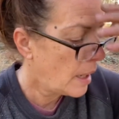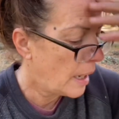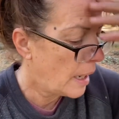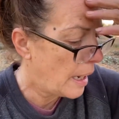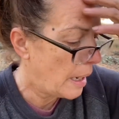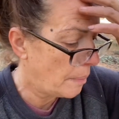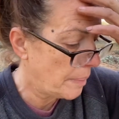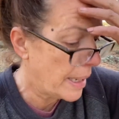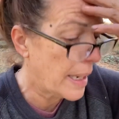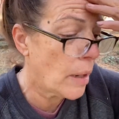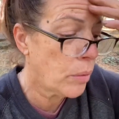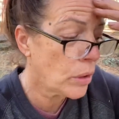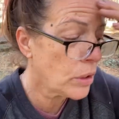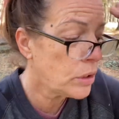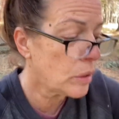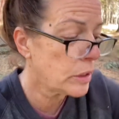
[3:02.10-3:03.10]
Um, and I
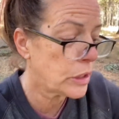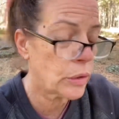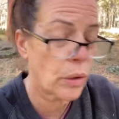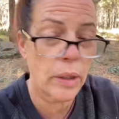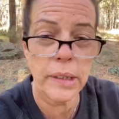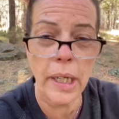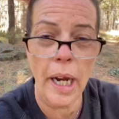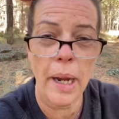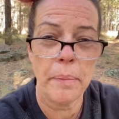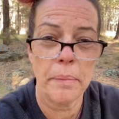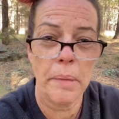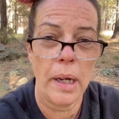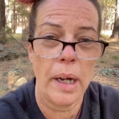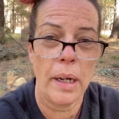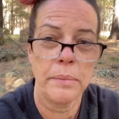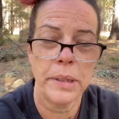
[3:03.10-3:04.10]
will do a story time
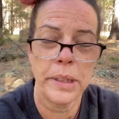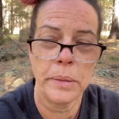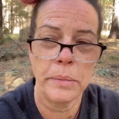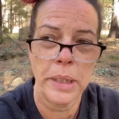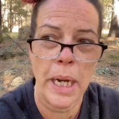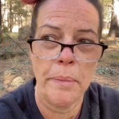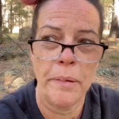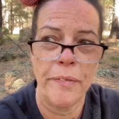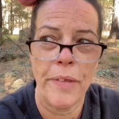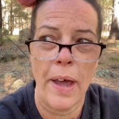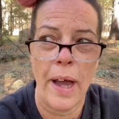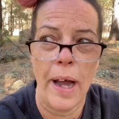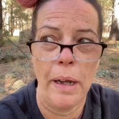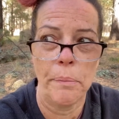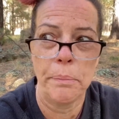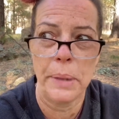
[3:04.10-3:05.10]
um, sometime of
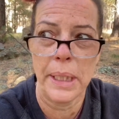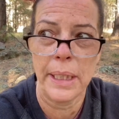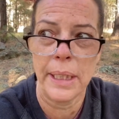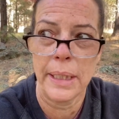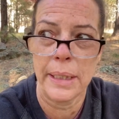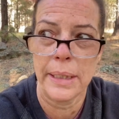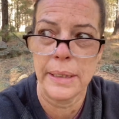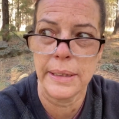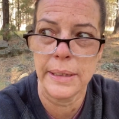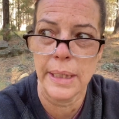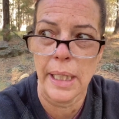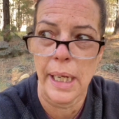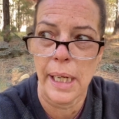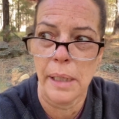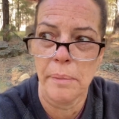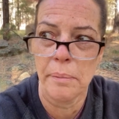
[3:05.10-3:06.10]
that because
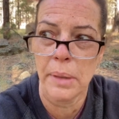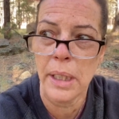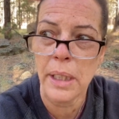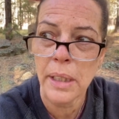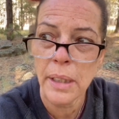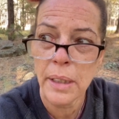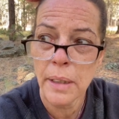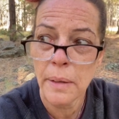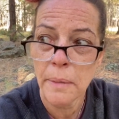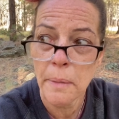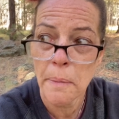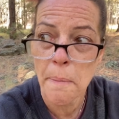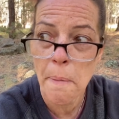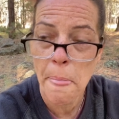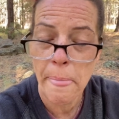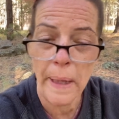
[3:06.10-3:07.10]
um,
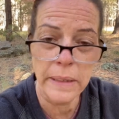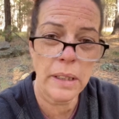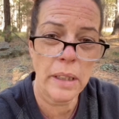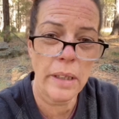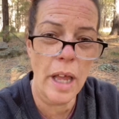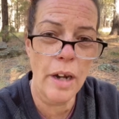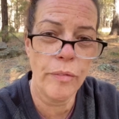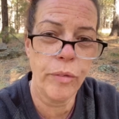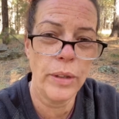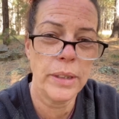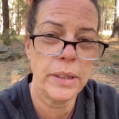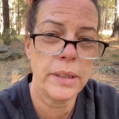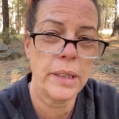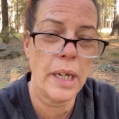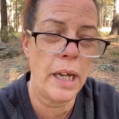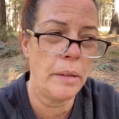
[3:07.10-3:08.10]
that's a lot of
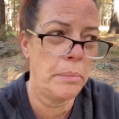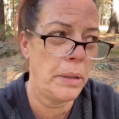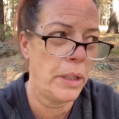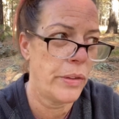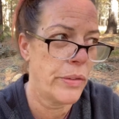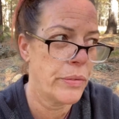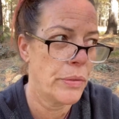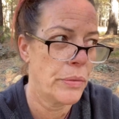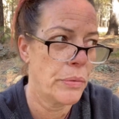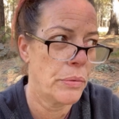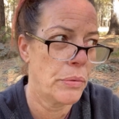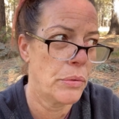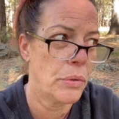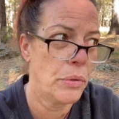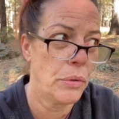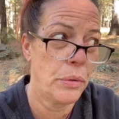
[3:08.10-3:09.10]
what's gotten me
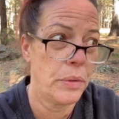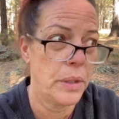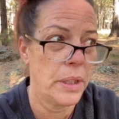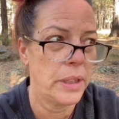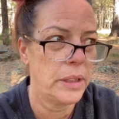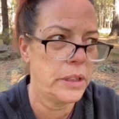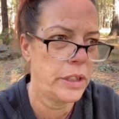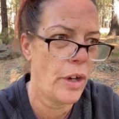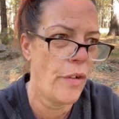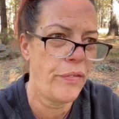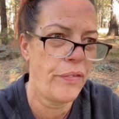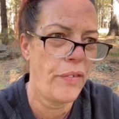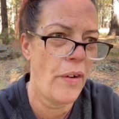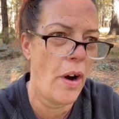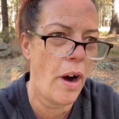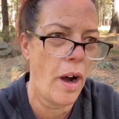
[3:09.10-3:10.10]
through this so
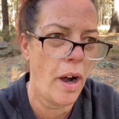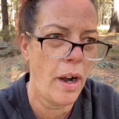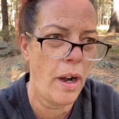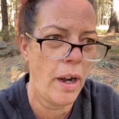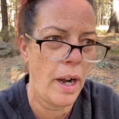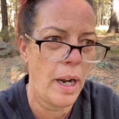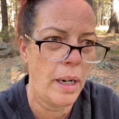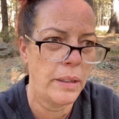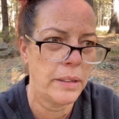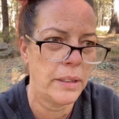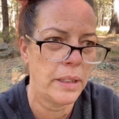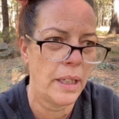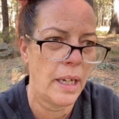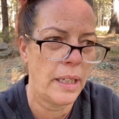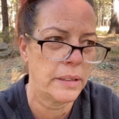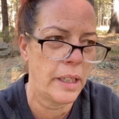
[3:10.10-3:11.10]
far. Uh,
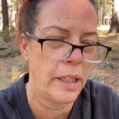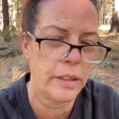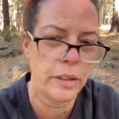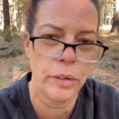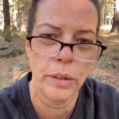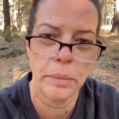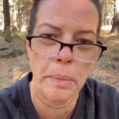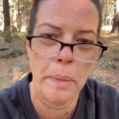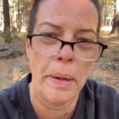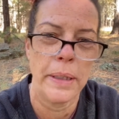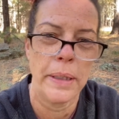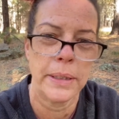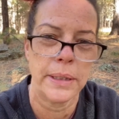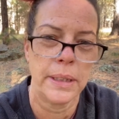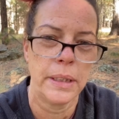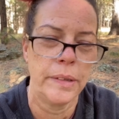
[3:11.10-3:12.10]
it has a lot to do with my
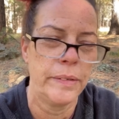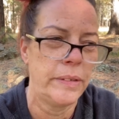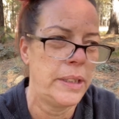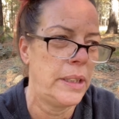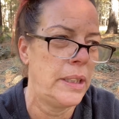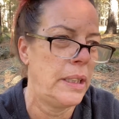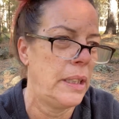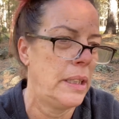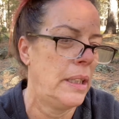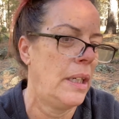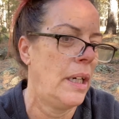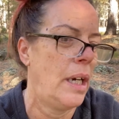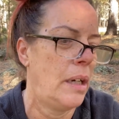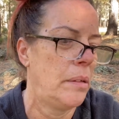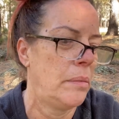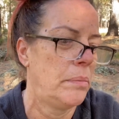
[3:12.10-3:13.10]
positivity
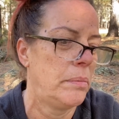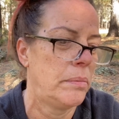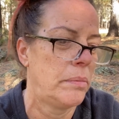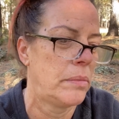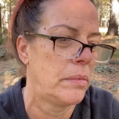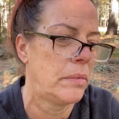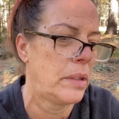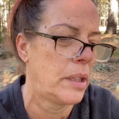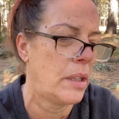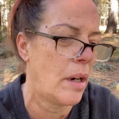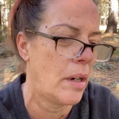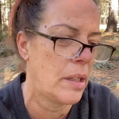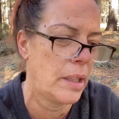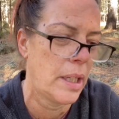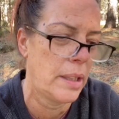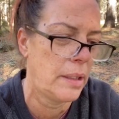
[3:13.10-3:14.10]
um,
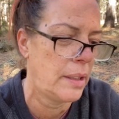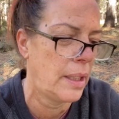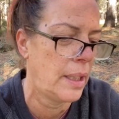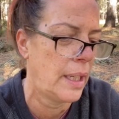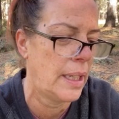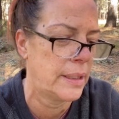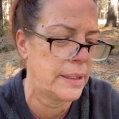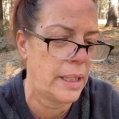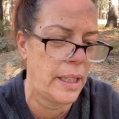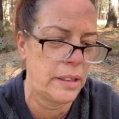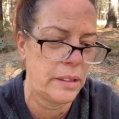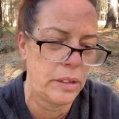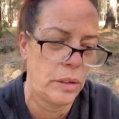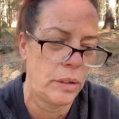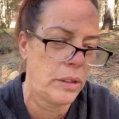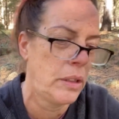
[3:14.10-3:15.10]
regarding anything. It has a lot
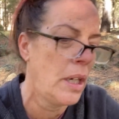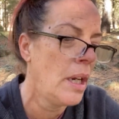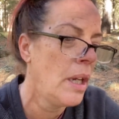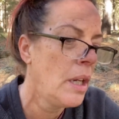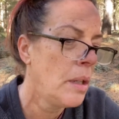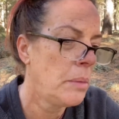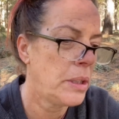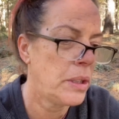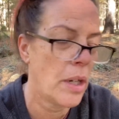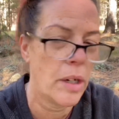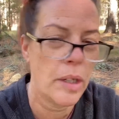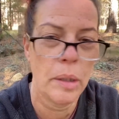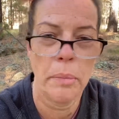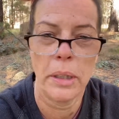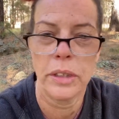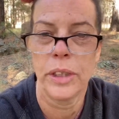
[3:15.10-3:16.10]
to do with me
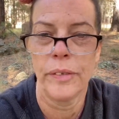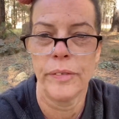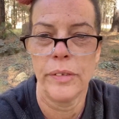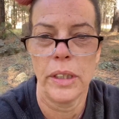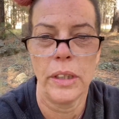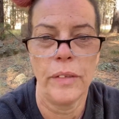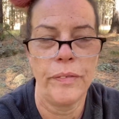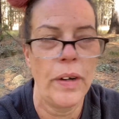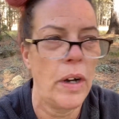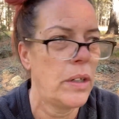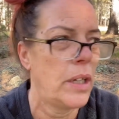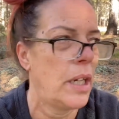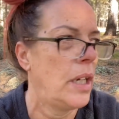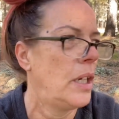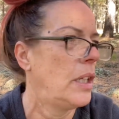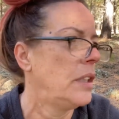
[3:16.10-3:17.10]
talking about shifting the
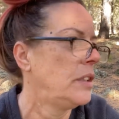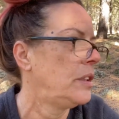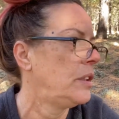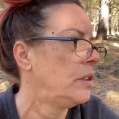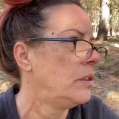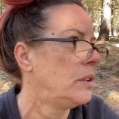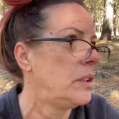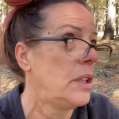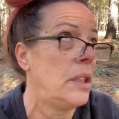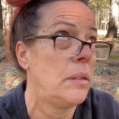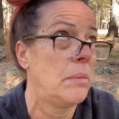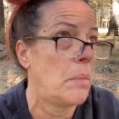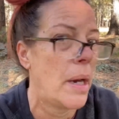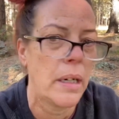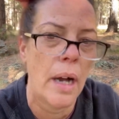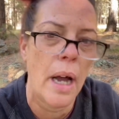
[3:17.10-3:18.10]
focus, using
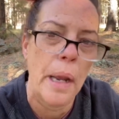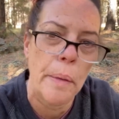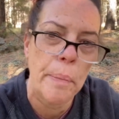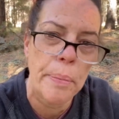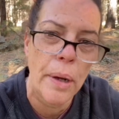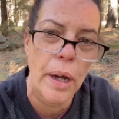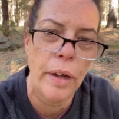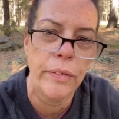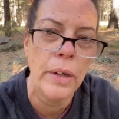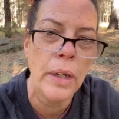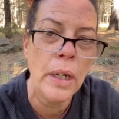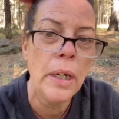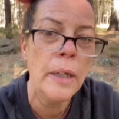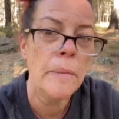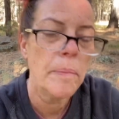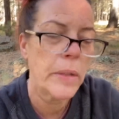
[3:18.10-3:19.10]
my God above,
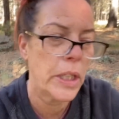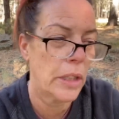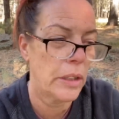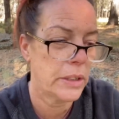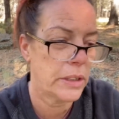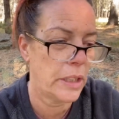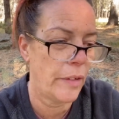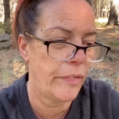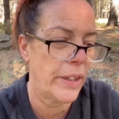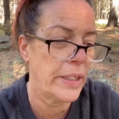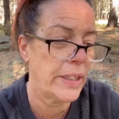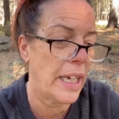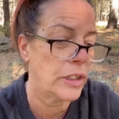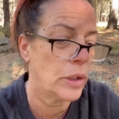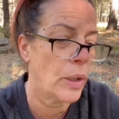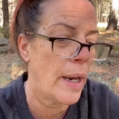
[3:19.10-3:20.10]
you know, stuff like
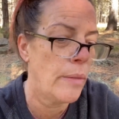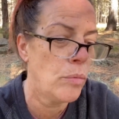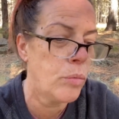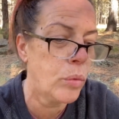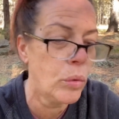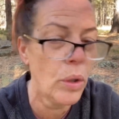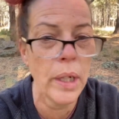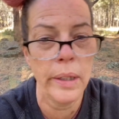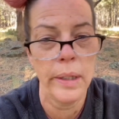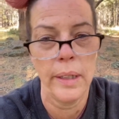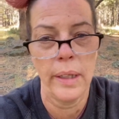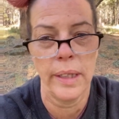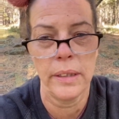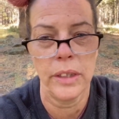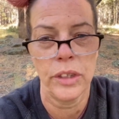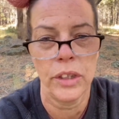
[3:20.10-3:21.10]
that. So I really
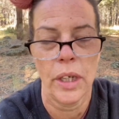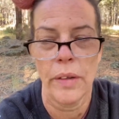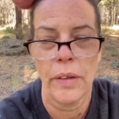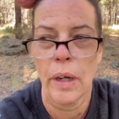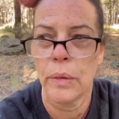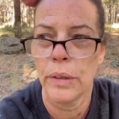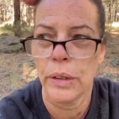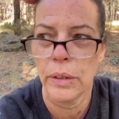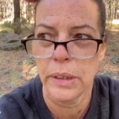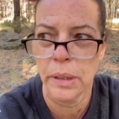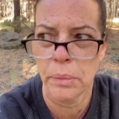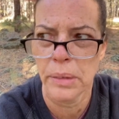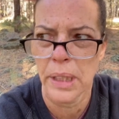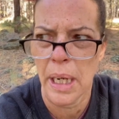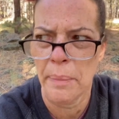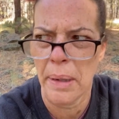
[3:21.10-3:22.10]
like to share that with you
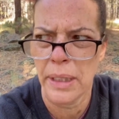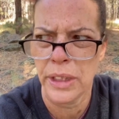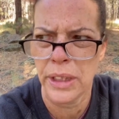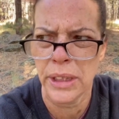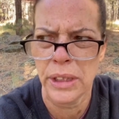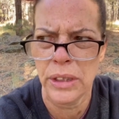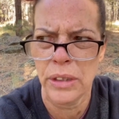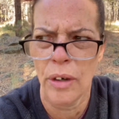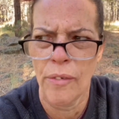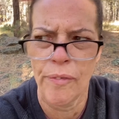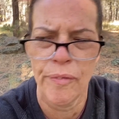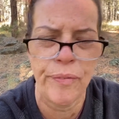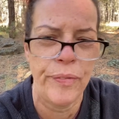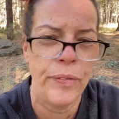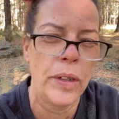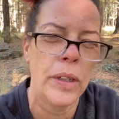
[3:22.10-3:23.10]
sometime. I just don't
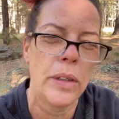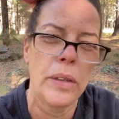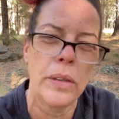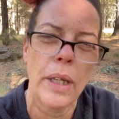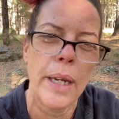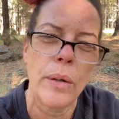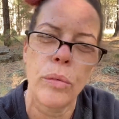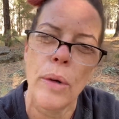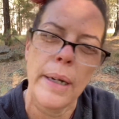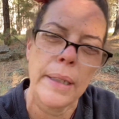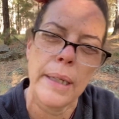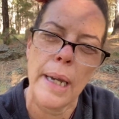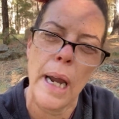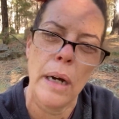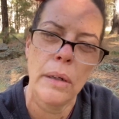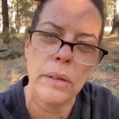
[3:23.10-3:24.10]
feel like right
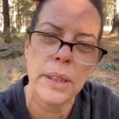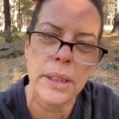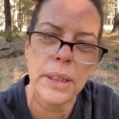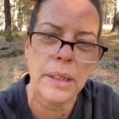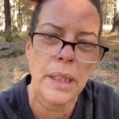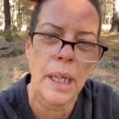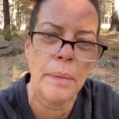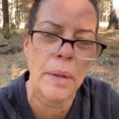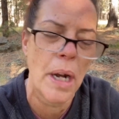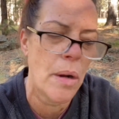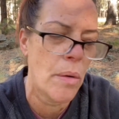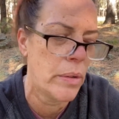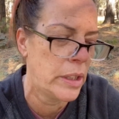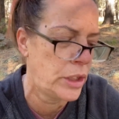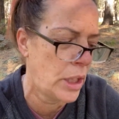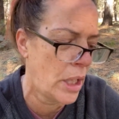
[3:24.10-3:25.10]
now is the time that I
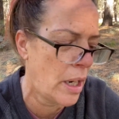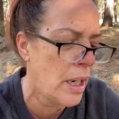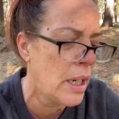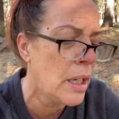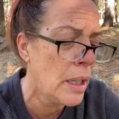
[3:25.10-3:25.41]
want to share it,